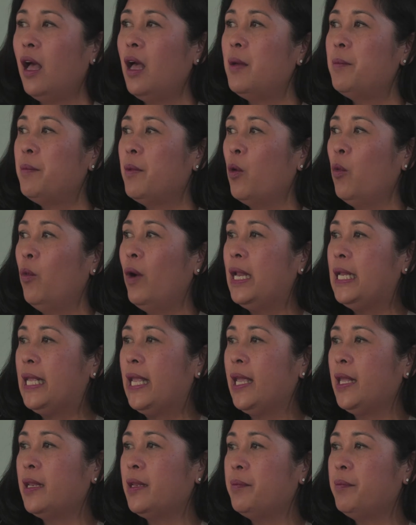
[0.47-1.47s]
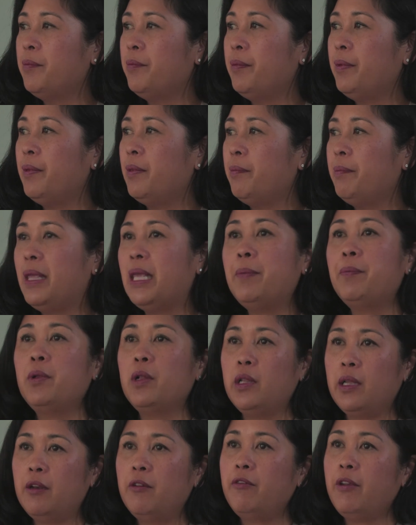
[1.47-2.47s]
What can
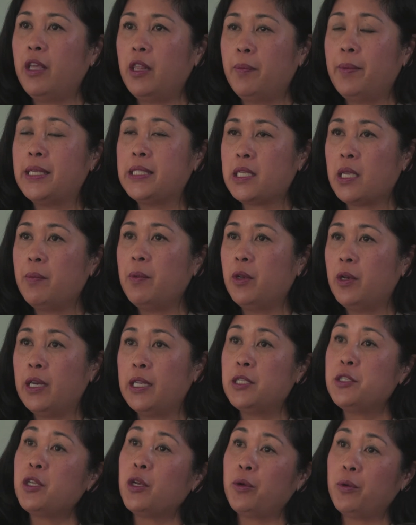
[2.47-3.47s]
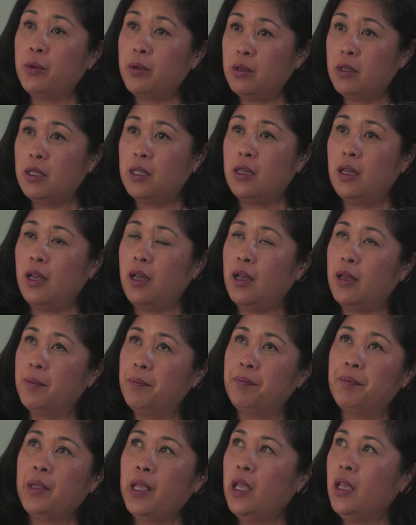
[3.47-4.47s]
people in faith-based communities, so
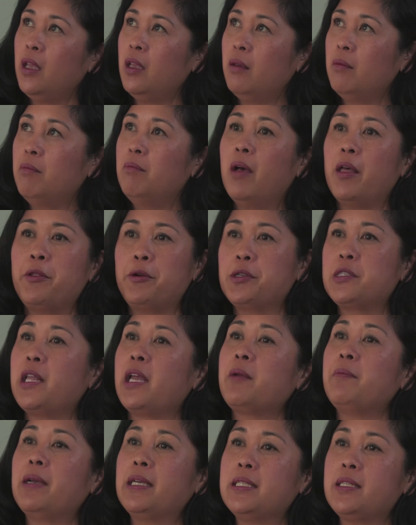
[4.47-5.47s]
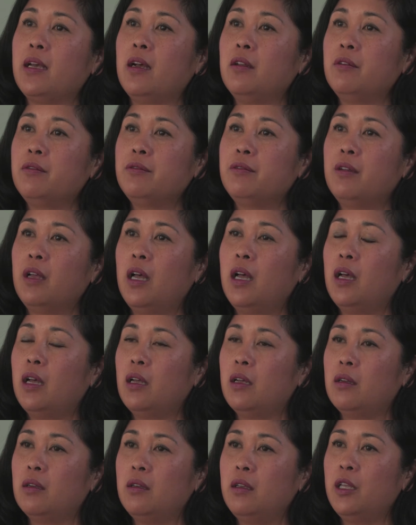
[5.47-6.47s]
mothers like myself,
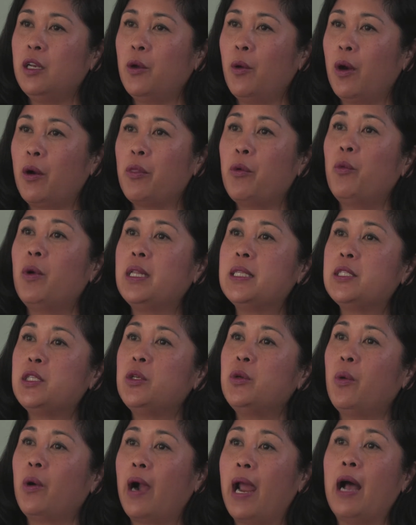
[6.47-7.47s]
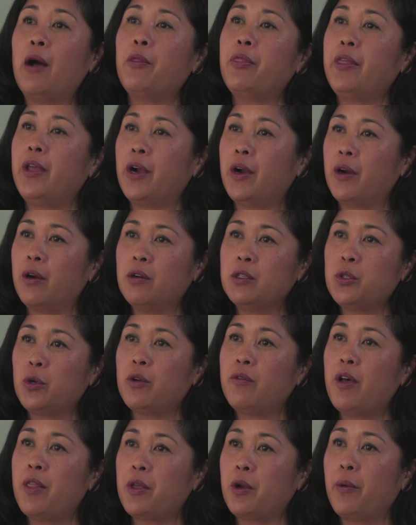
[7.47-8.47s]
are the ones who are out there
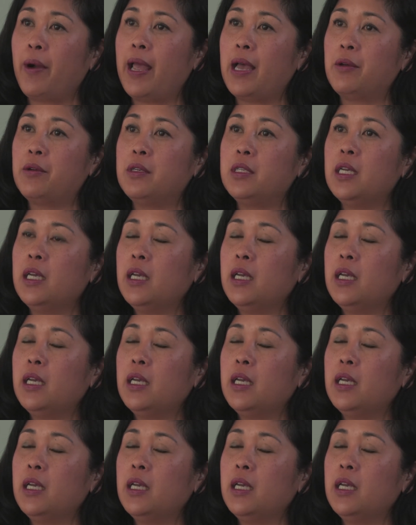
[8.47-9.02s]
sort of on the ground,